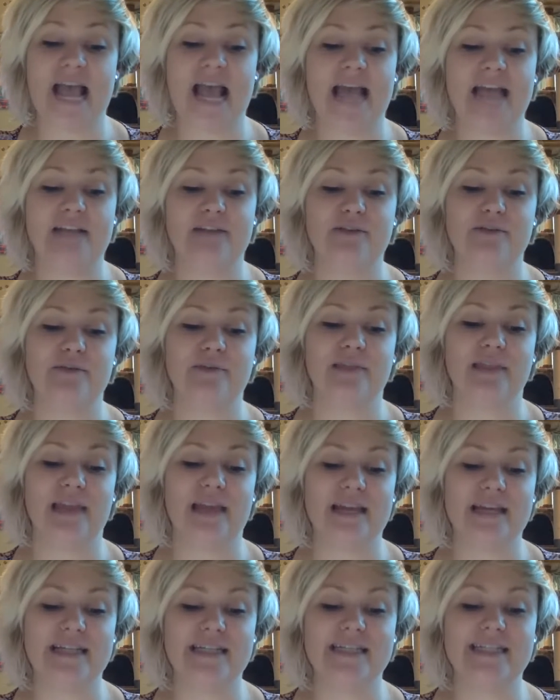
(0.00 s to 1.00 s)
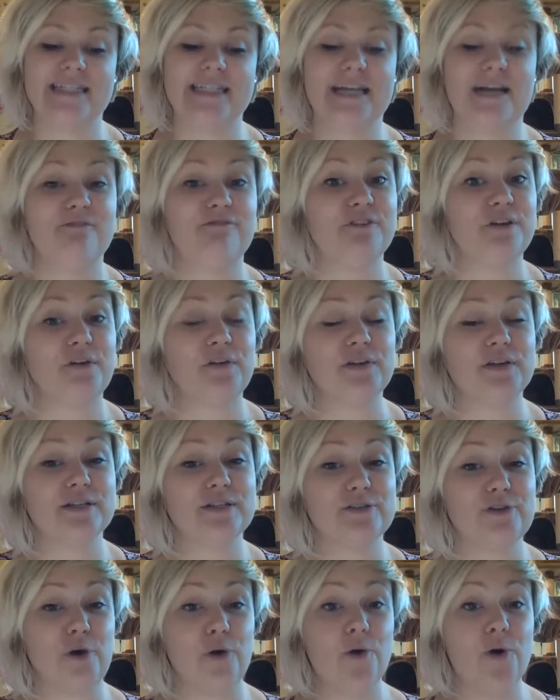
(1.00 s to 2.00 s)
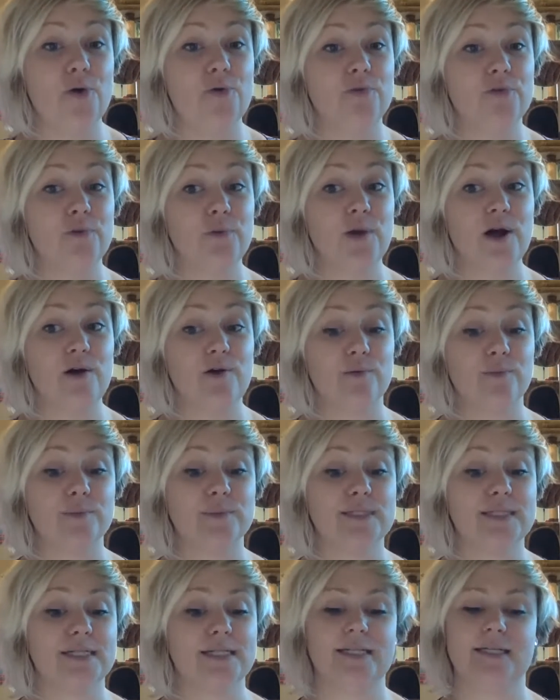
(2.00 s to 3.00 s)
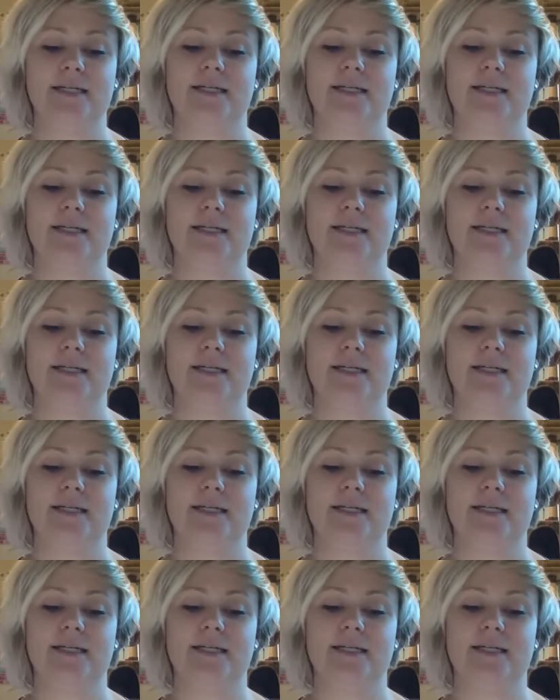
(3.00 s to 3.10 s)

and you'd like to stop feeling so overwhelmed.